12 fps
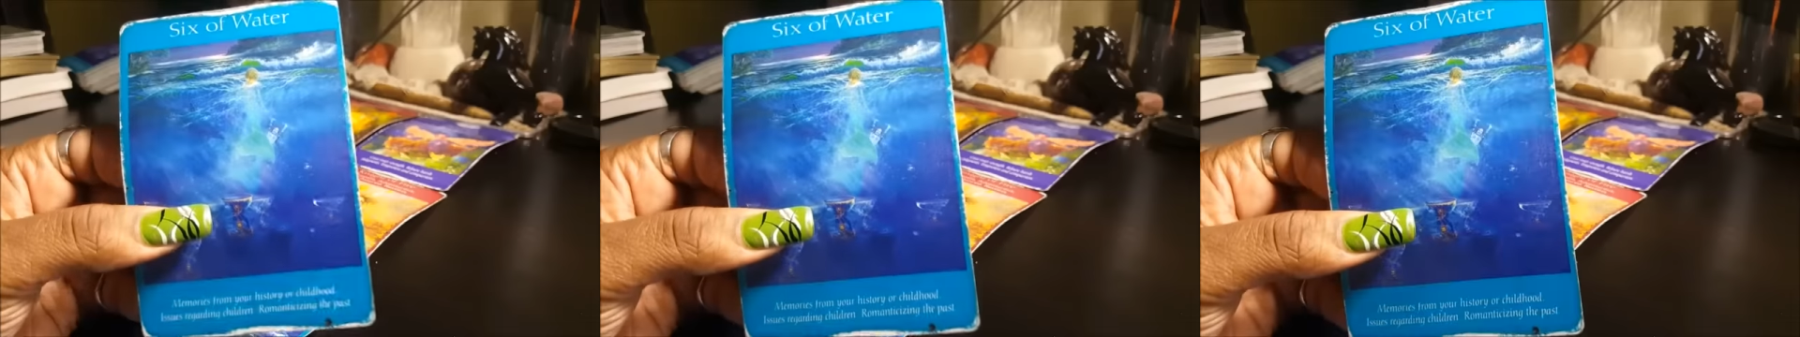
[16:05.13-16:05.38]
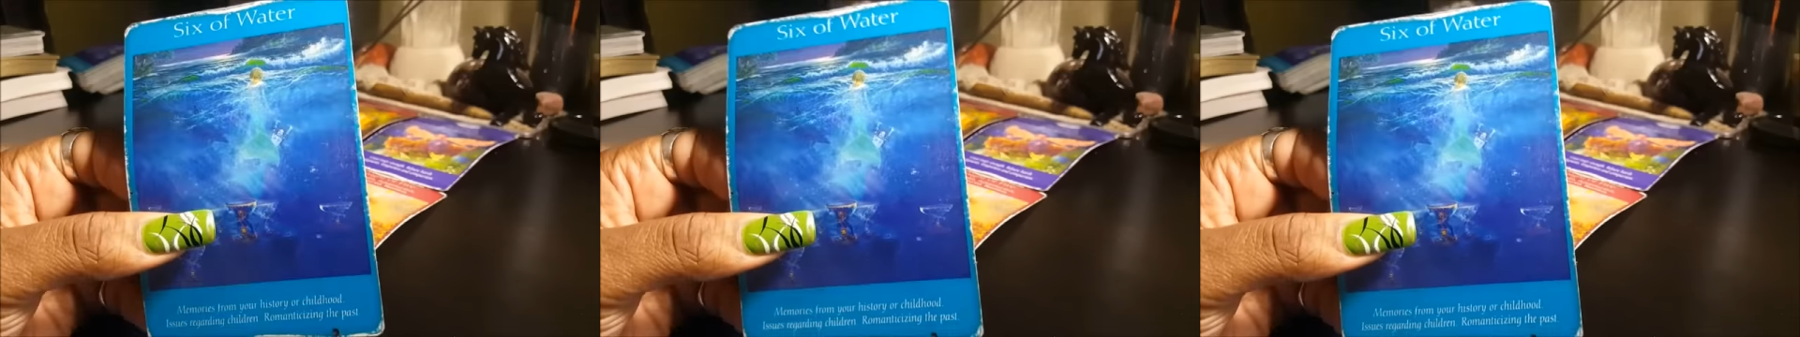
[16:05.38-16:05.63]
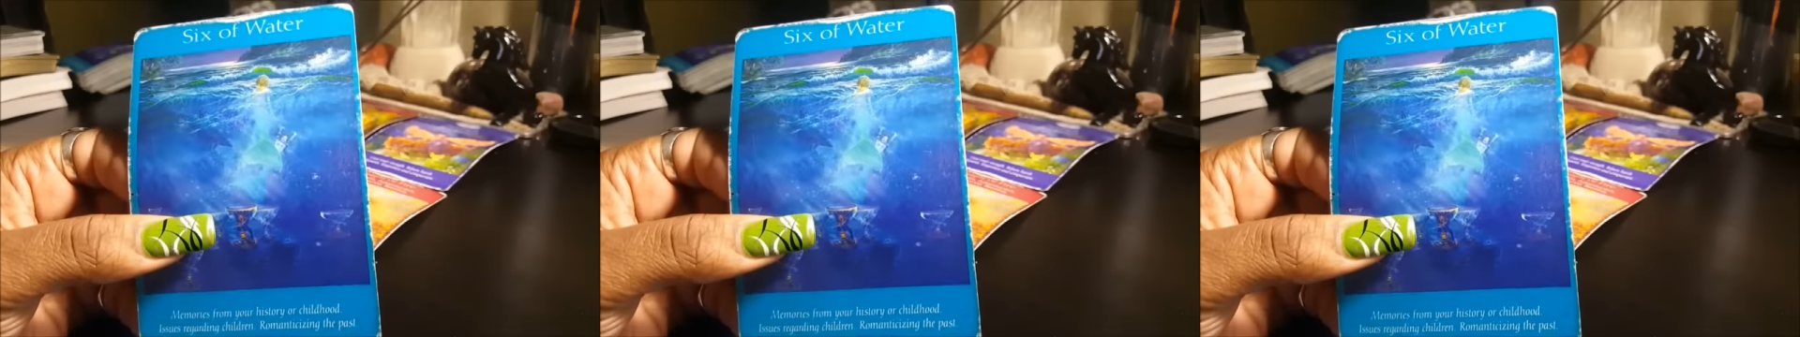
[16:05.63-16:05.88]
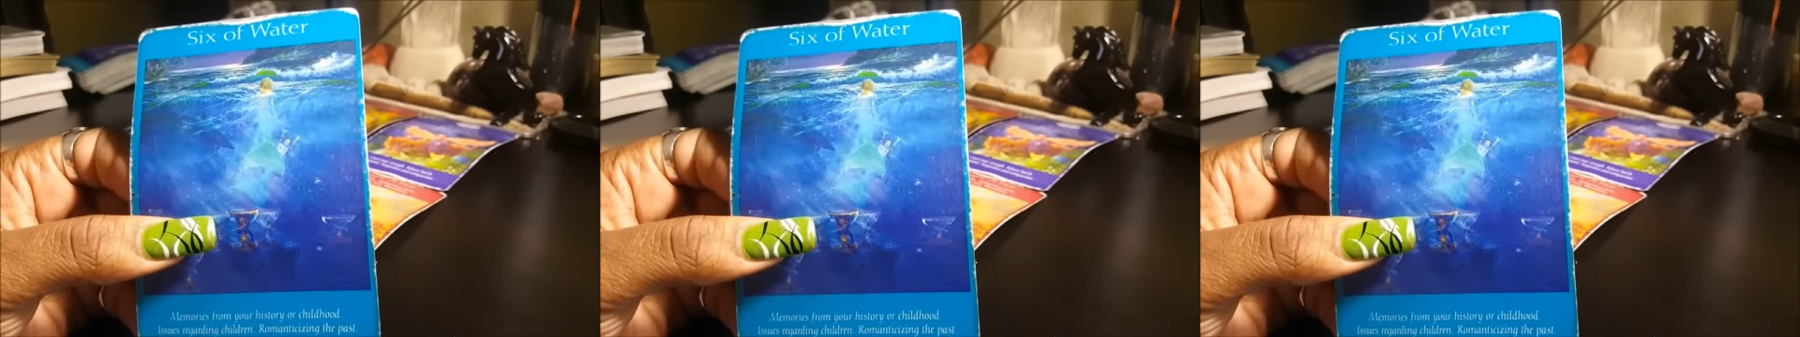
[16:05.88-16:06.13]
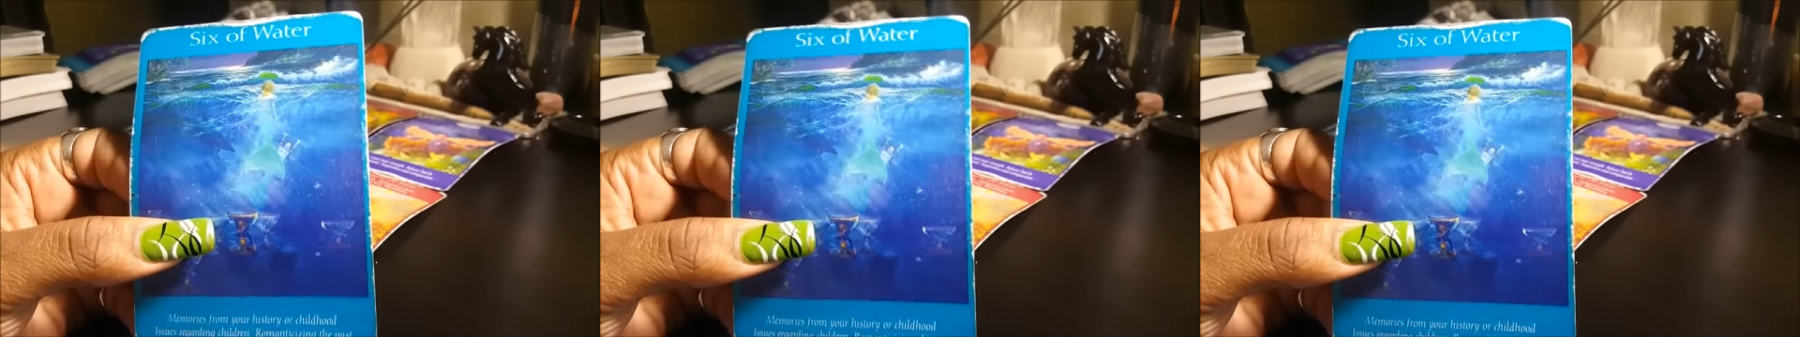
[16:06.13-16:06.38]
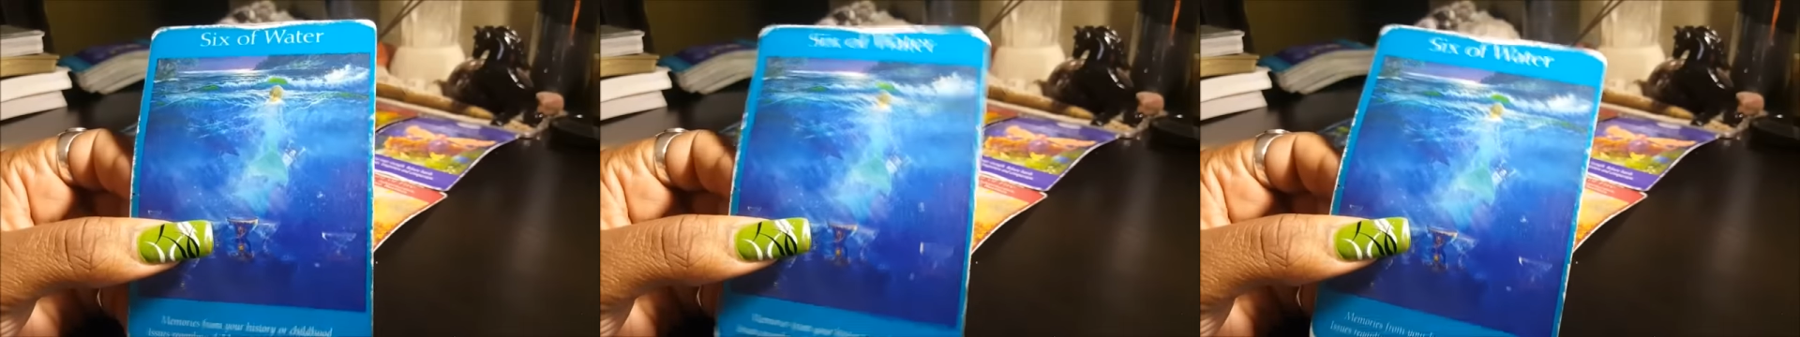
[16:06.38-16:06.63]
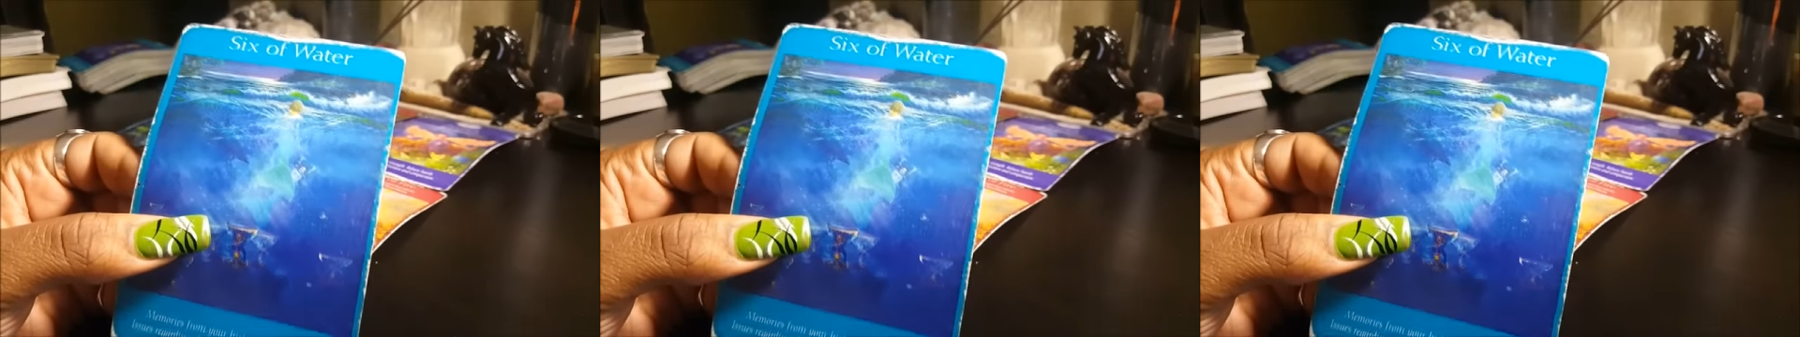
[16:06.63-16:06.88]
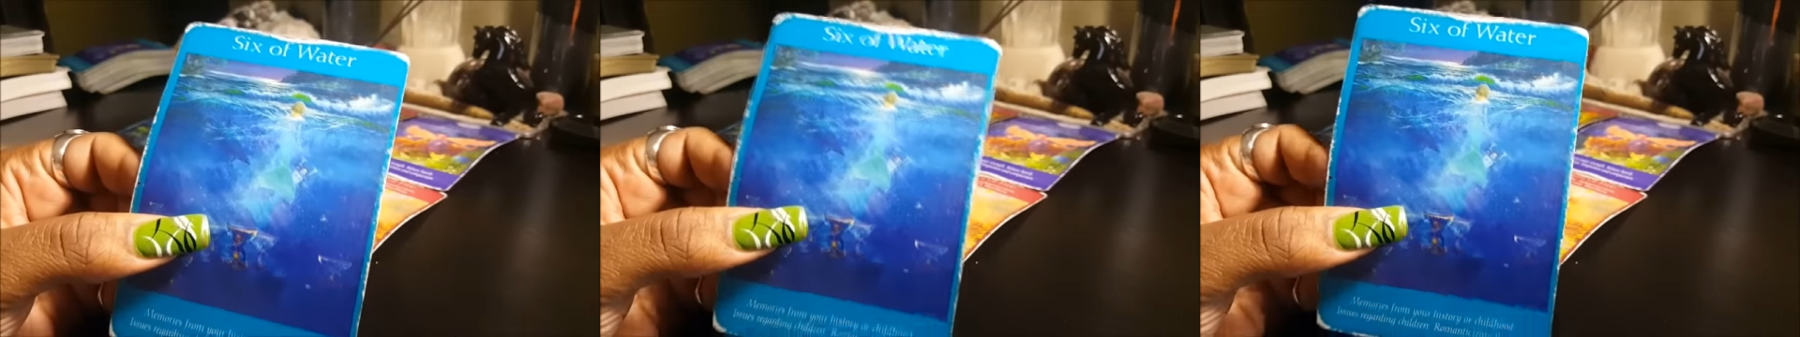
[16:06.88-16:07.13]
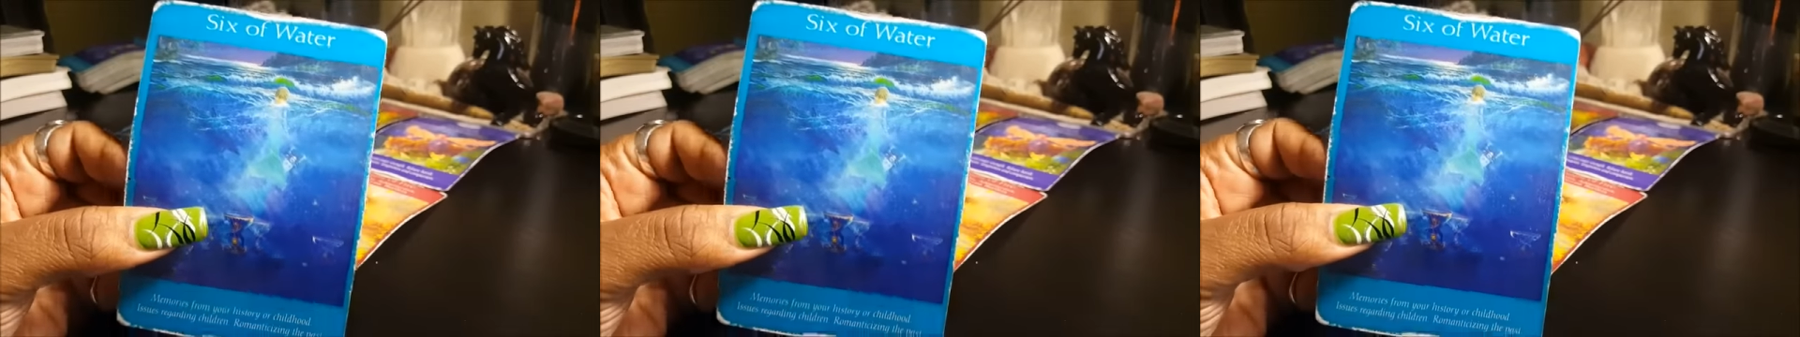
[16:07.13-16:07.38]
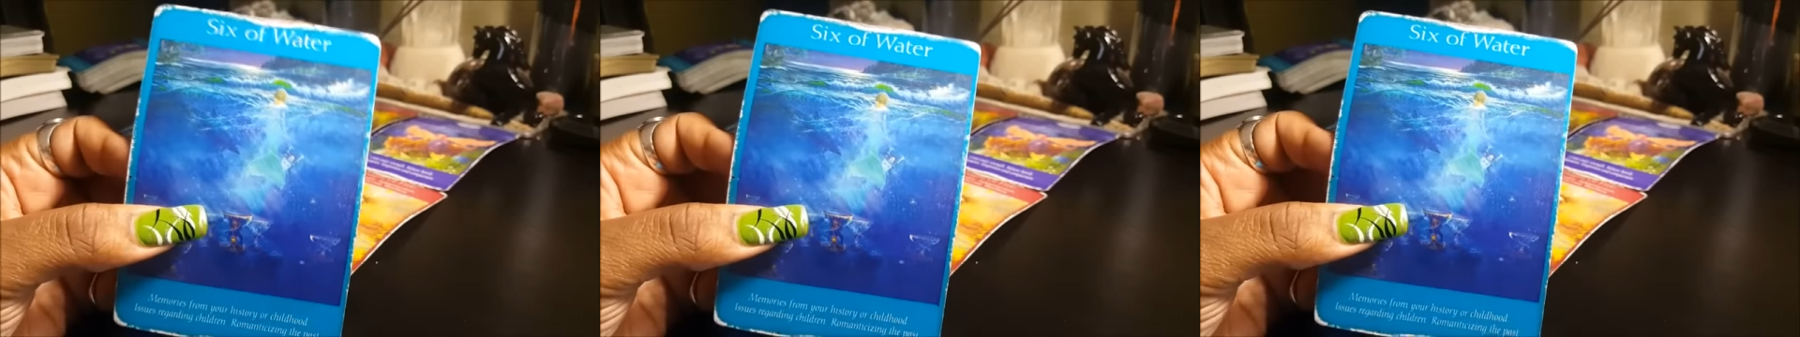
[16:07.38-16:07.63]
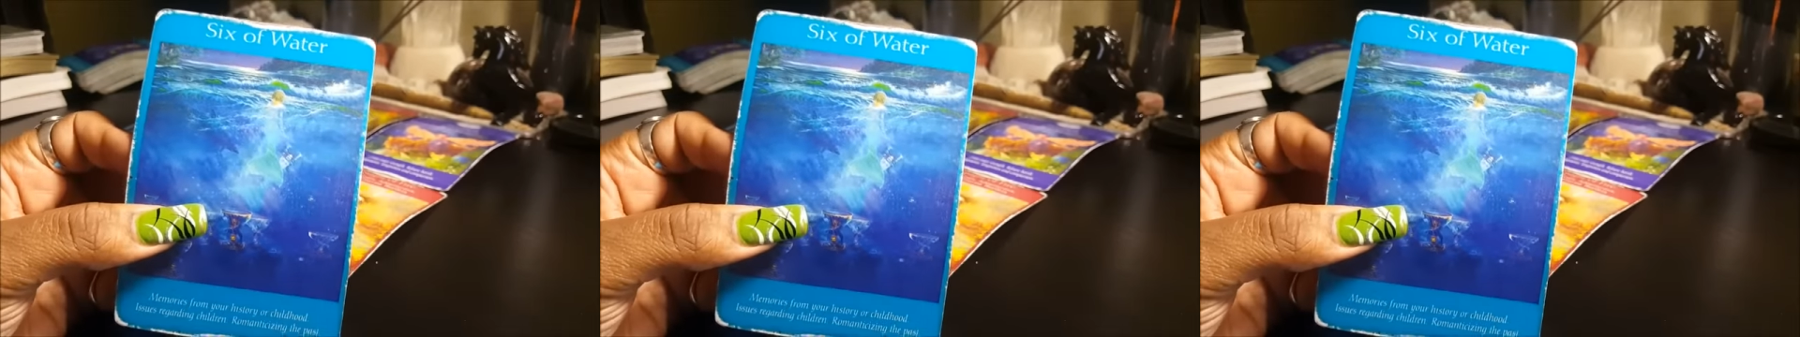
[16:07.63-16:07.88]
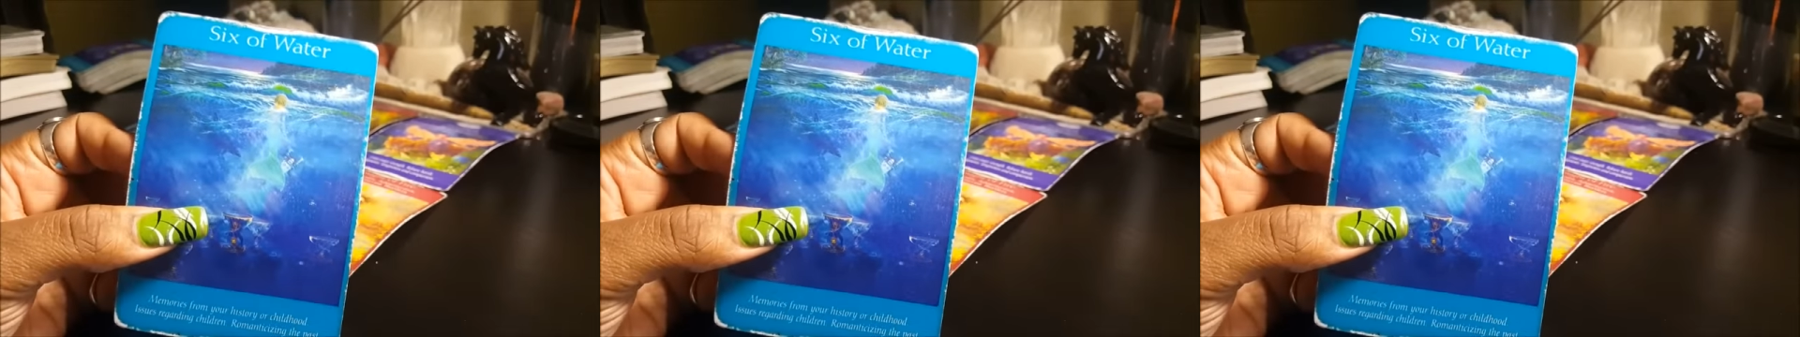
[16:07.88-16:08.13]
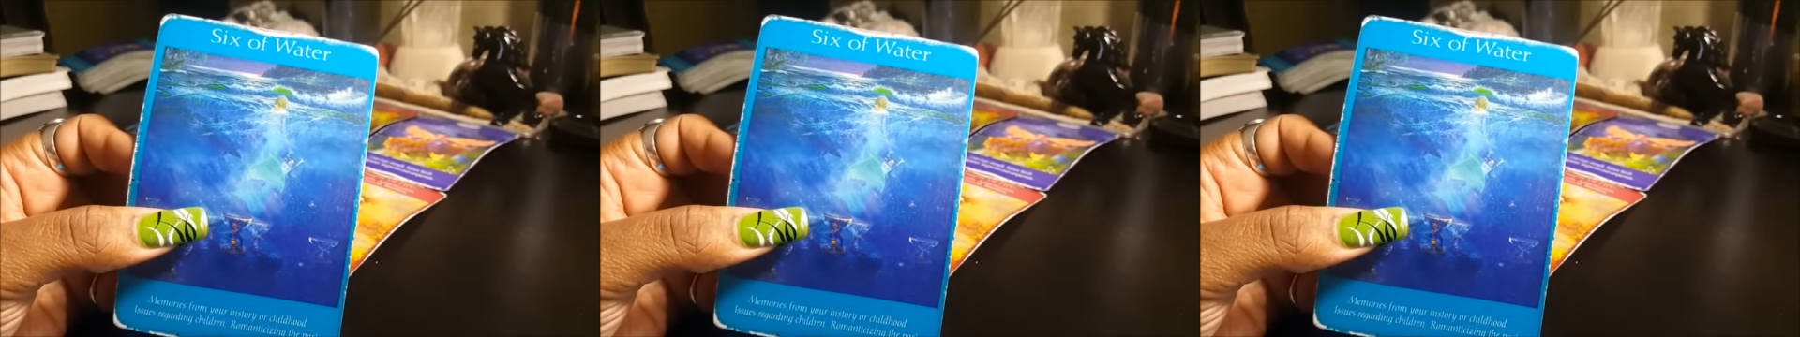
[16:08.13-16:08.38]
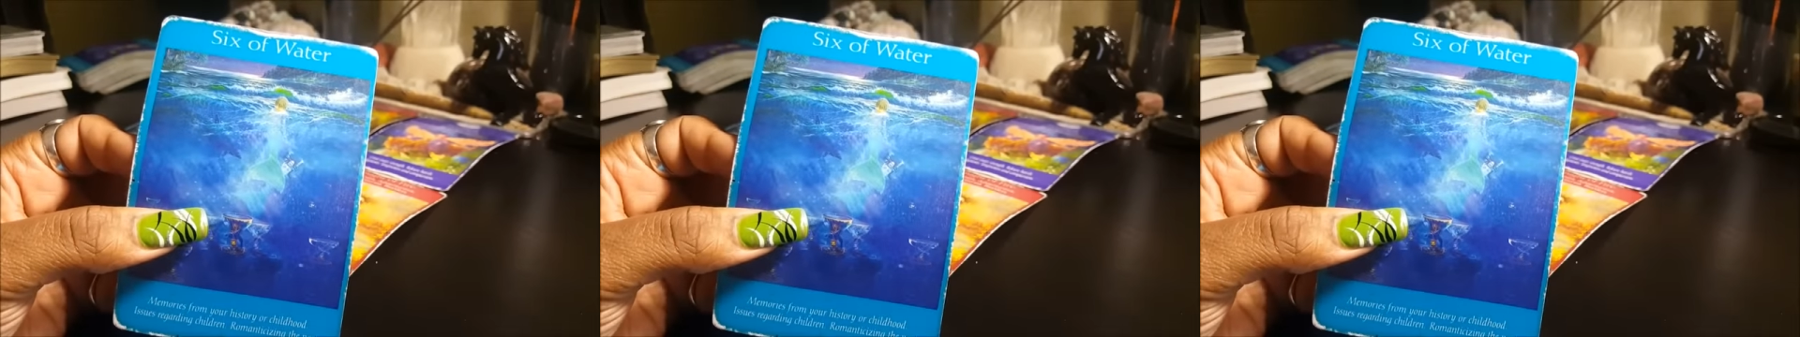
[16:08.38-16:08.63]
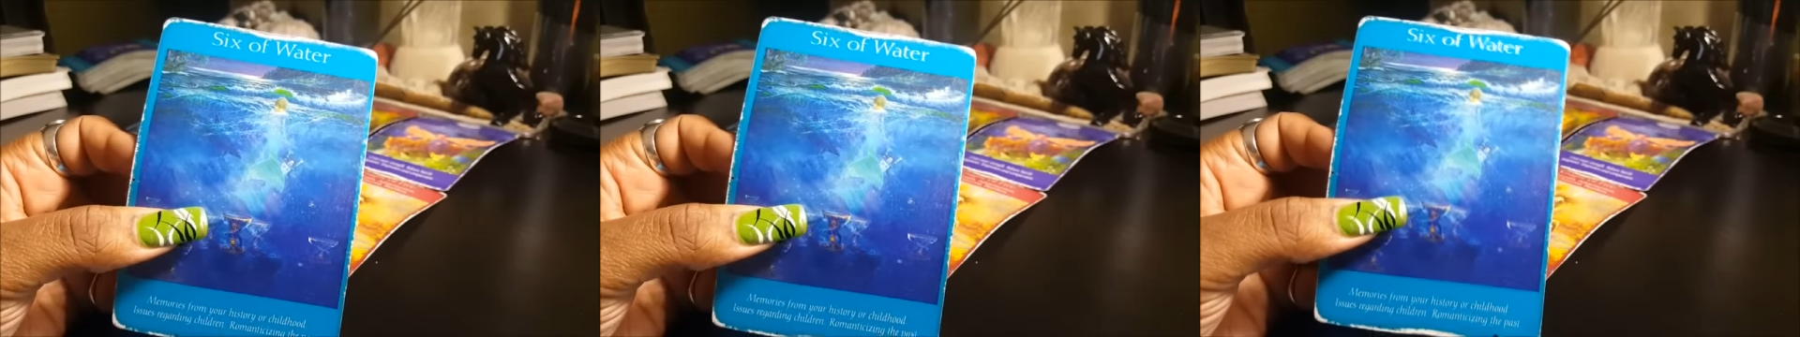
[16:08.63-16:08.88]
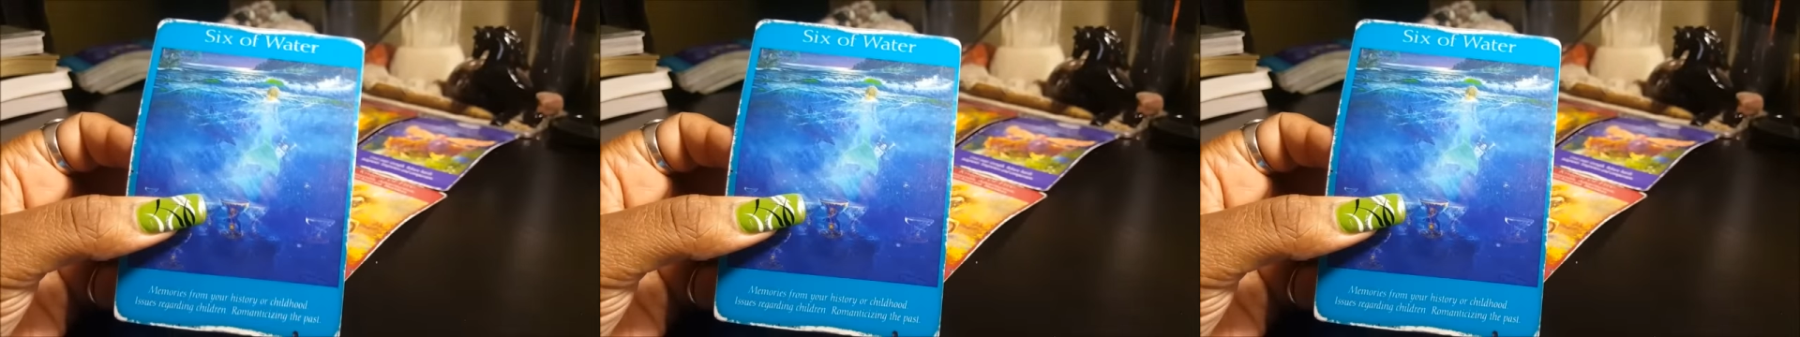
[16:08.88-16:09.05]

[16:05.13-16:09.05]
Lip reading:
Nobody's mouth can be seen.